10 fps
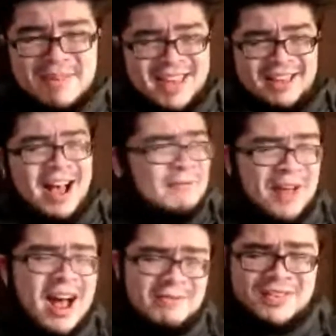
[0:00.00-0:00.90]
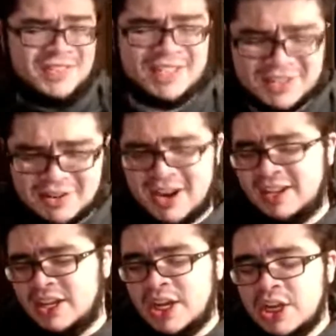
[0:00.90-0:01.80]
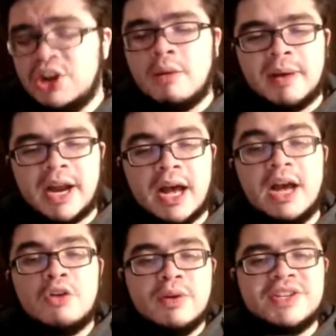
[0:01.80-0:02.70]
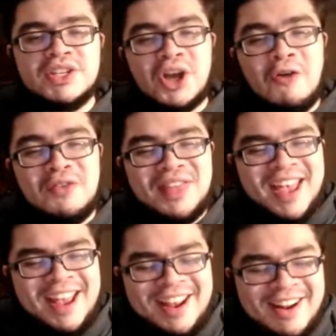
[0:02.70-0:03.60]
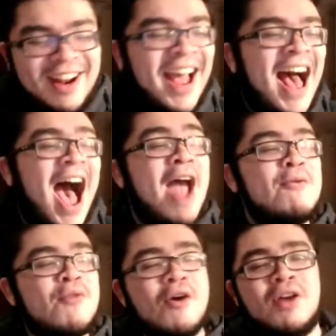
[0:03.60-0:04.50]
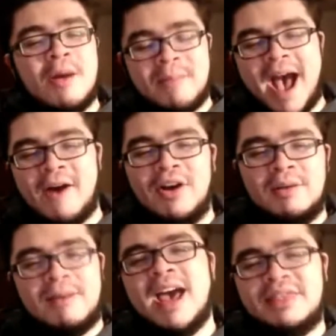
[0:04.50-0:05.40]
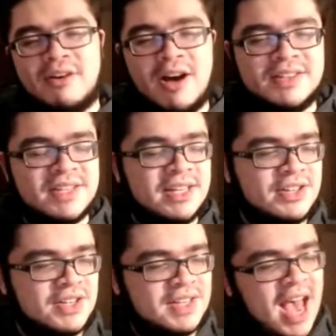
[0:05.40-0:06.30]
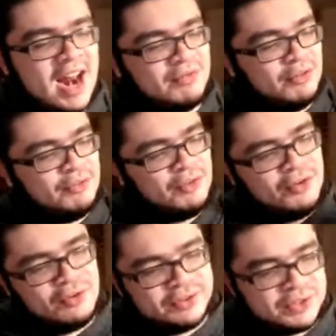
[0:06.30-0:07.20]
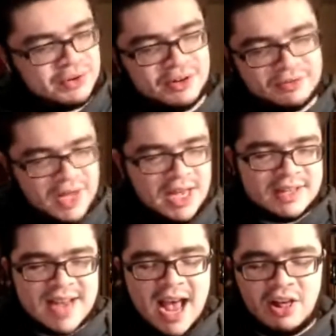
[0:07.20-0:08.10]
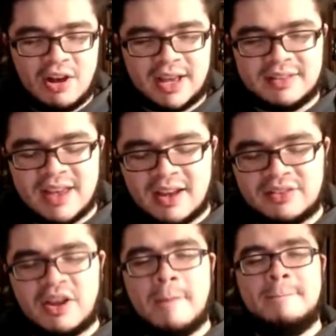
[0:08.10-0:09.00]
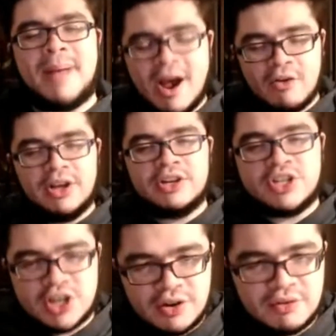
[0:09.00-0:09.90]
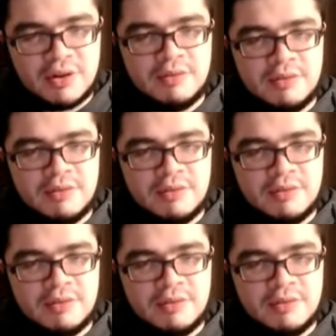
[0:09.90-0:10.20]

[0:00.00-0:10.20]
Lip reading: me. Obviously, it's great. No, but recently over there, I wrote about my thoughts and just kind of a full sort of dialogue and text about Joe